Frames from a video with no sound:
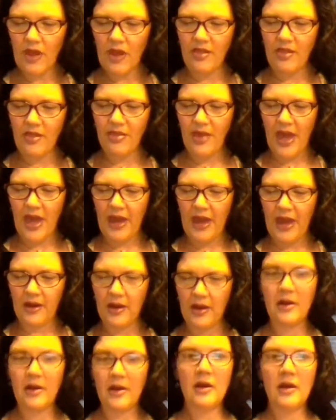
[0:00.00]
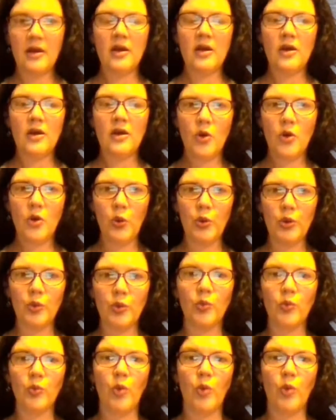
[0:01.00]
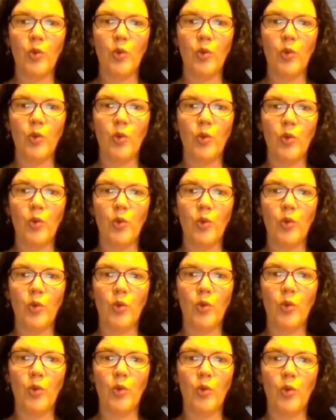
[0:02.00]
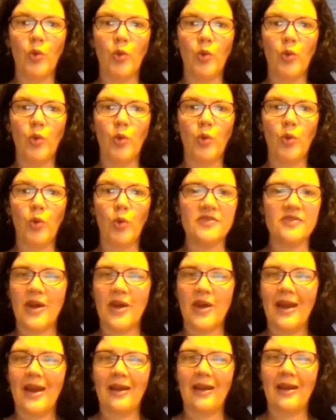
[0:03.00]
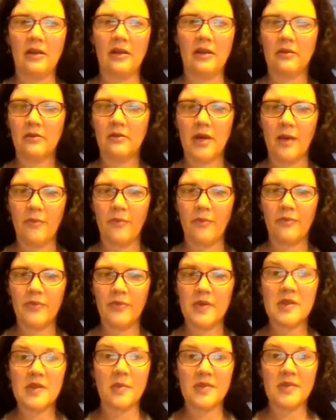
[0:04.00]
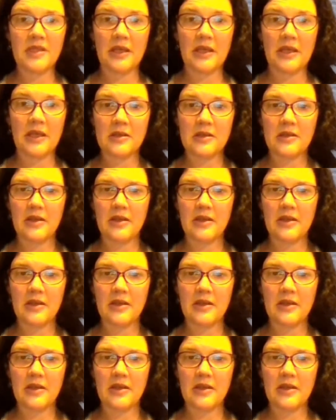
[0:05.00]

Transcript: than cooler water, and that applies for any